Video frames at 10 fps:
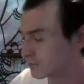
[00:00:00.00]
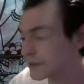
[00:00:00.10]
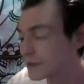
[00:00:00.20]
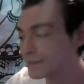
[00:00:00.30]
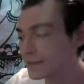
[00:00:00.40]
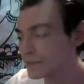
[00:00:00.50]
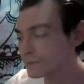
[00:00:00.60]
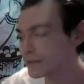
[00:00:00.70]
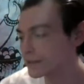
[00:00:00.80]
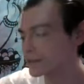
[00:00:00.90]
Maybe
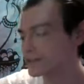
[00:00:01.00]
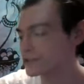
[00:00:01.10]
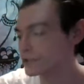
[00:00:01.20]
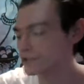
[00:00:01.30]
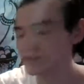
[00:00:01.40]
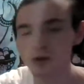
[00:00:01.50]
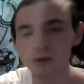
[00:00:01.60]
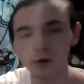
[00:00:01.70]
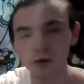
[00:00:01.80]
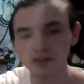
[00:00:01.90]
because you're so
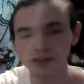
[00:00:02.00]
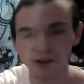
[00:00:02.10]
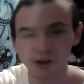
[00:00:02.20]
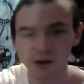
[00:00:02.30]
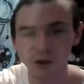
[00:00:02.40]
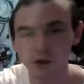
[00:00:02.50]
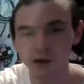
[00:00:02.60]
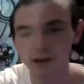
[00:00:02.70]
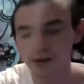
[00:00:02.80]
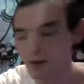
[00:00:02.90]
focused on your
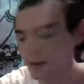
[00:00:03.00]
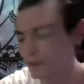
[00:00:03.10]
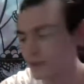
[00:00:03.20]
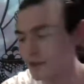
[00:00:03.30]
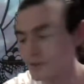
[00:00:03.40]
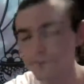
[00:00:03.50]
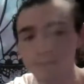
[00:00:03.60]
coin that,